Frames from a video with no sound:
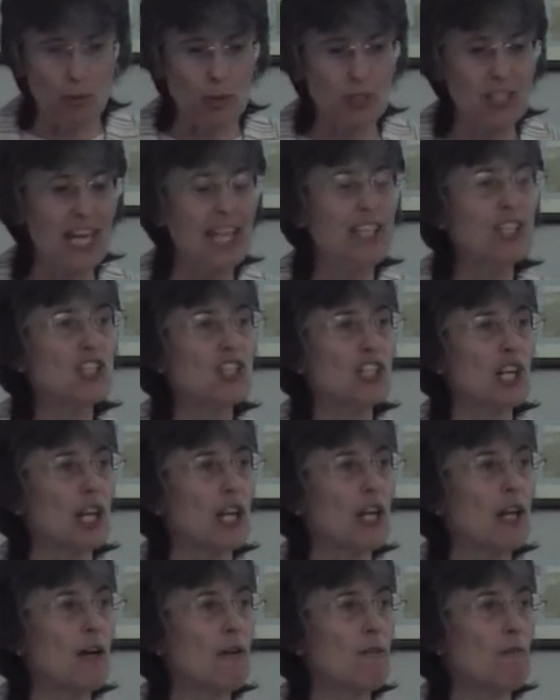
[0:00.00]

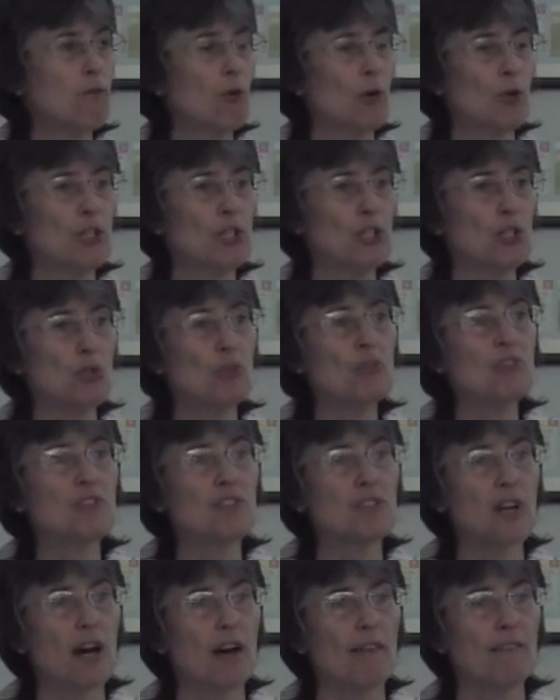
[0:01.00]
potential for the
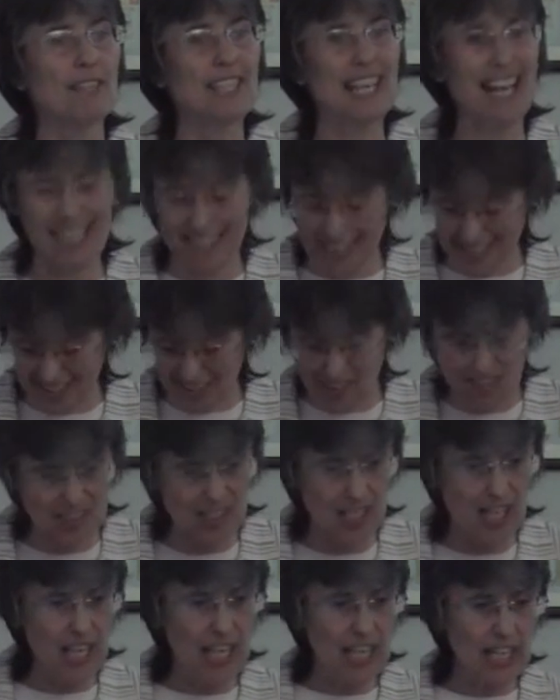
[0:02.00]
use of the
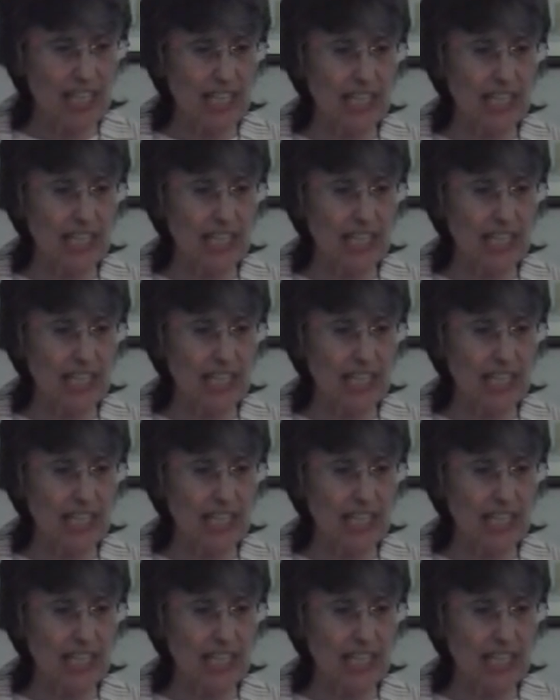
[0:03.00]
atlas